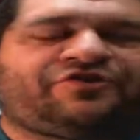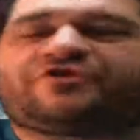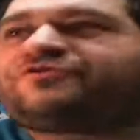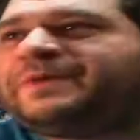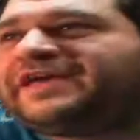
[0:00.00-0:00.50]

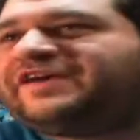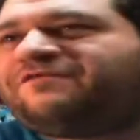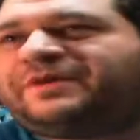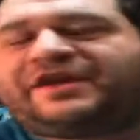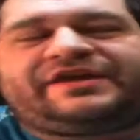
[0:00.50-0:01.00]
So, speaking
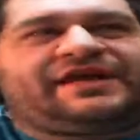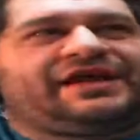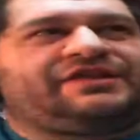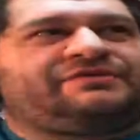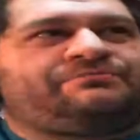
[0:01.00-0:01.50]
of being in
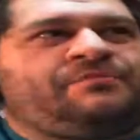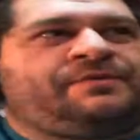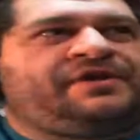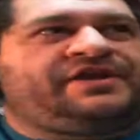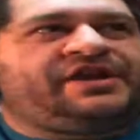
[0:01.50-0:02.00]
Canada and
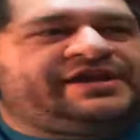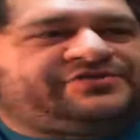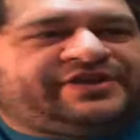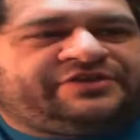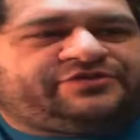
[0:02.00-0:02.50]
maybe in the
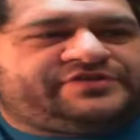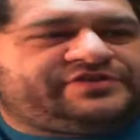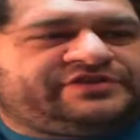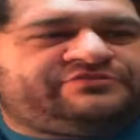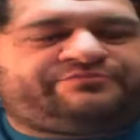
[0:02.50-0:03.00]
United States,
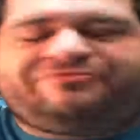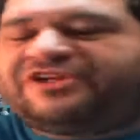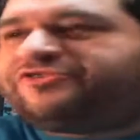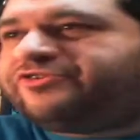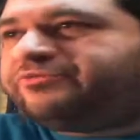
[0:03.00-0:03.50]
you've
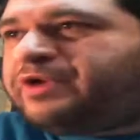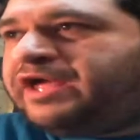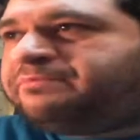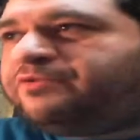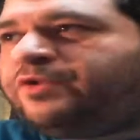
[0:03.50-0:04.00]
ventured
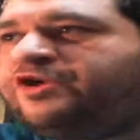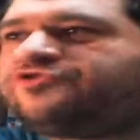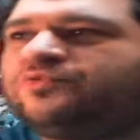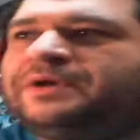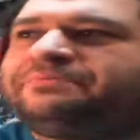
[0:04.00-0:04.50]
around, but where
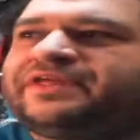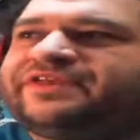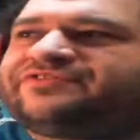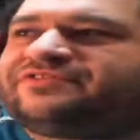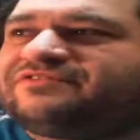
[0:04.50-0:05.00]
is one
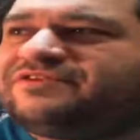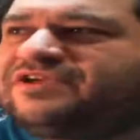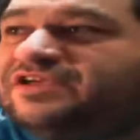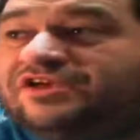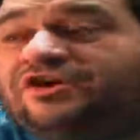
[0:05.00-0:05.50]
place,
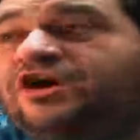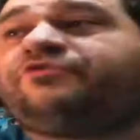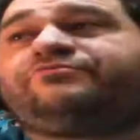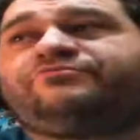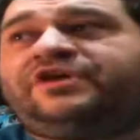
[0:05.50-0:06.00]

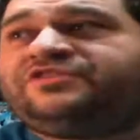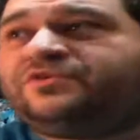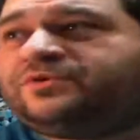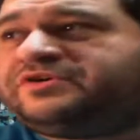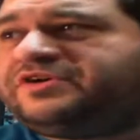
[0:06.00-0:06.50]
in
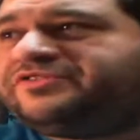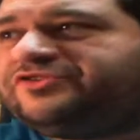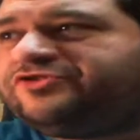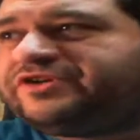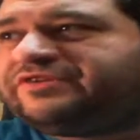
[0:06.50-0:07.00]
the world
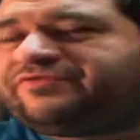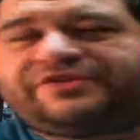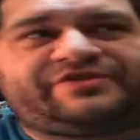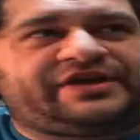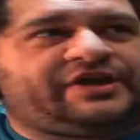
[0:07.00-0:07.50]
that you could
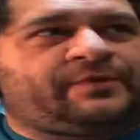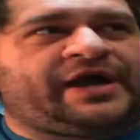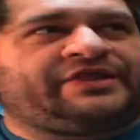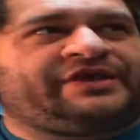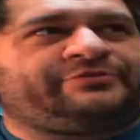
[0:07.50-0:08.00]
investigate?
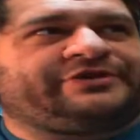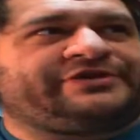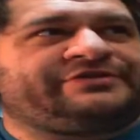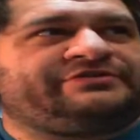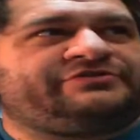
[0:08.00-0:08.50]
Wow, they
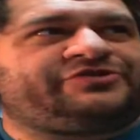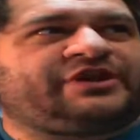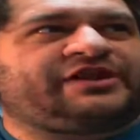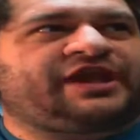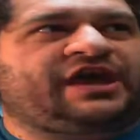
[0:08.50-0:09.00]
really
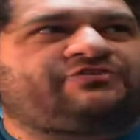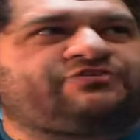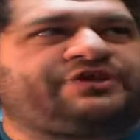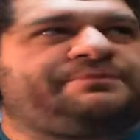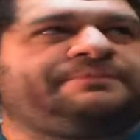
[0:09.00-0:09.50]
strung that out
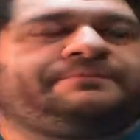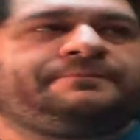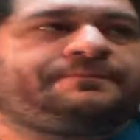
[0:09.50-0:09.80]
for you.